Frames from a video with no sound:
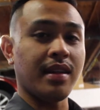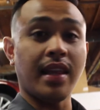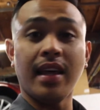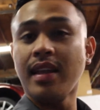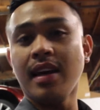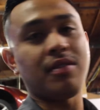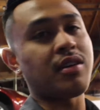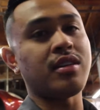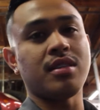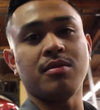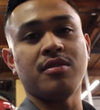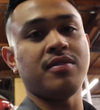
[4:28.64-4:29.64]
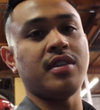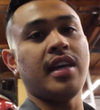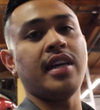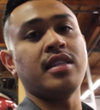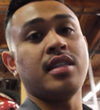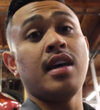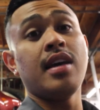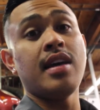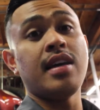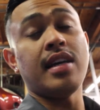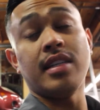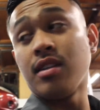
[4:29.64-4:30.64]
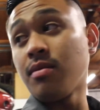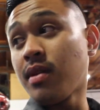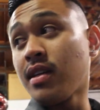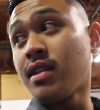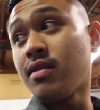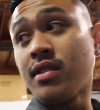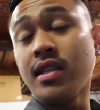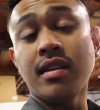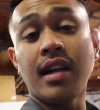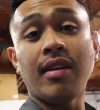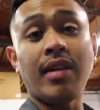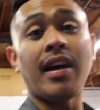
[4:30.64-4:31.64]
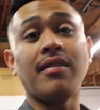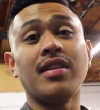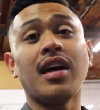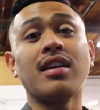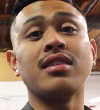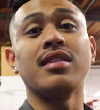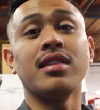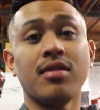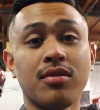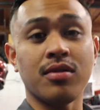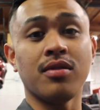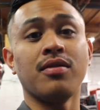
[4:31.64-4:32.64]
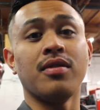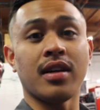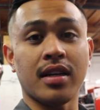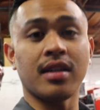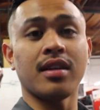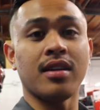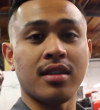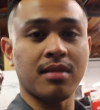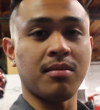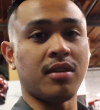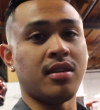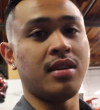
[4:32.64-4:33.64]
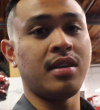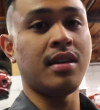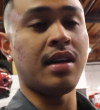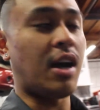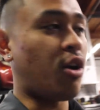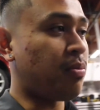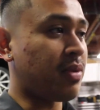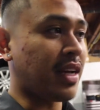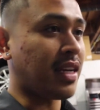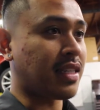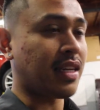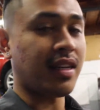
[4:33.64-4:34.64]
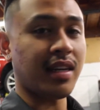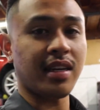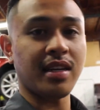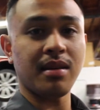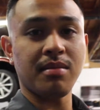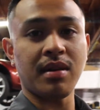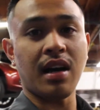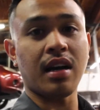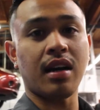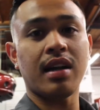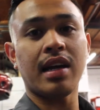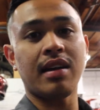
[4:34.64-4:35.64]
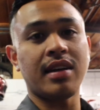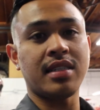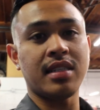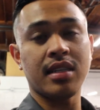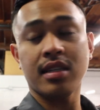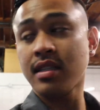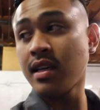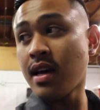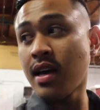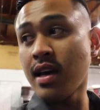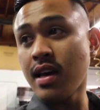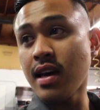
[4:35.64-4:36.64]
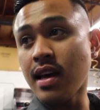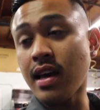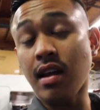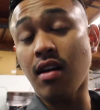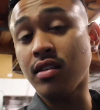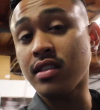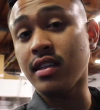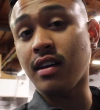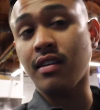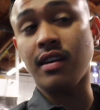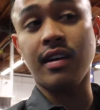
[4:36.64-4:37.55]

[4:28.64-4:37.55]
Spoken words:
they have customers for days. And sometimes I would sit and I would have not a single fucking customer. I opened at 10 a.m., I got out at 6. And honestly,